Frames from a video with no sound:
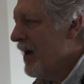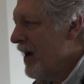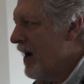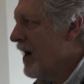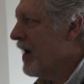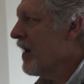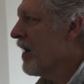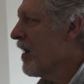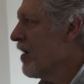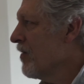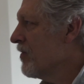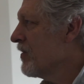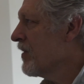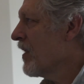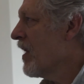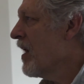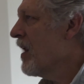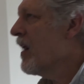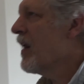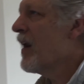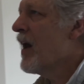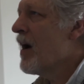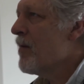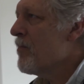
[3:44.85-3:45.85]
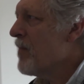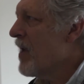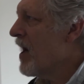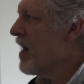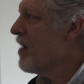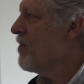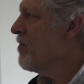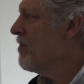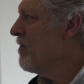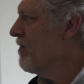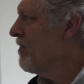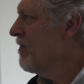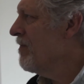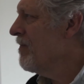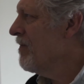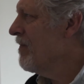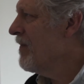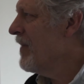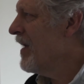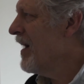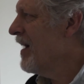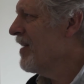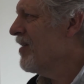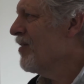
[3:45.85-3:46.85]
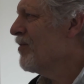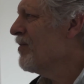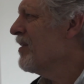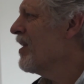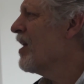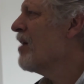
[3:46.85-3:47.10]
I love Scotland. I don't